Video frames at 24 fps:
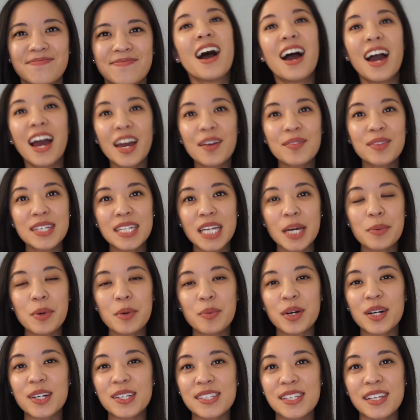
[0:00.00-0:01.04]
I am the type of
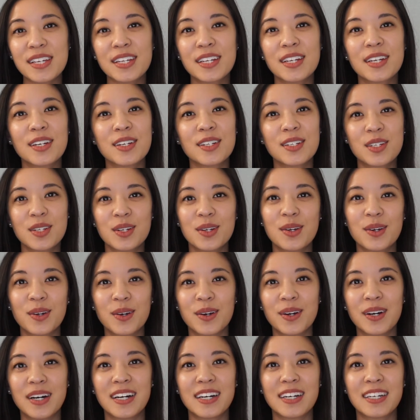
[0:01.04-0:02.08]
person
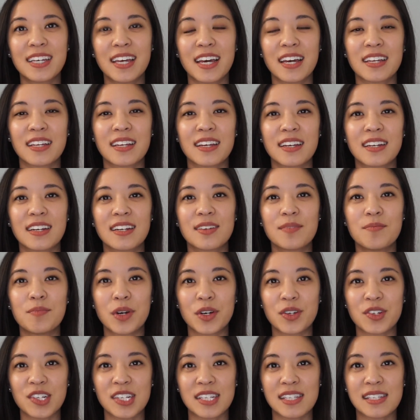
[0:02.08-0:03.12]
to get
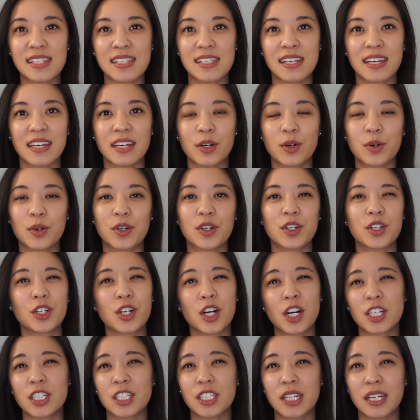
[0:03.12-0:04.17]
motion sick or
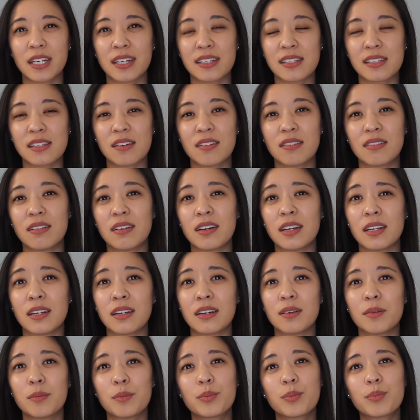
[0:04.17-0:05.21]
nauseous on
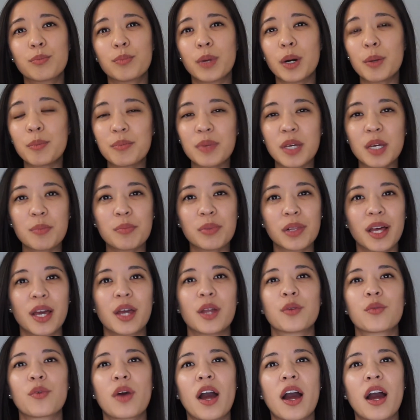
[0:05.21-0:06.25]
bumpy
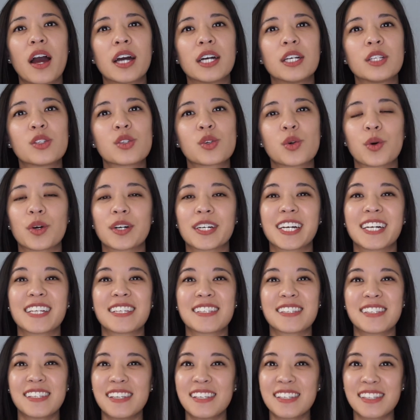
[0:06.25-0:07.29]
plane rides or
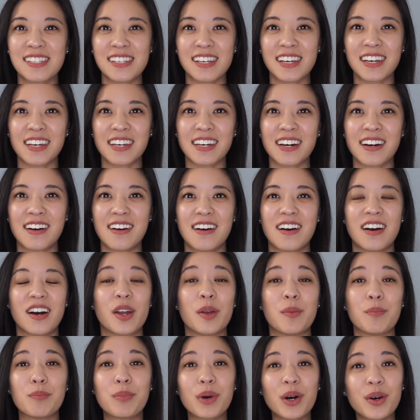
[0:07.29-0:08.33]
get seasick
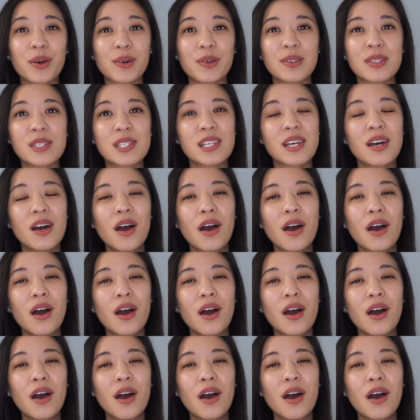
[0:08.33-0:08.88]
on boats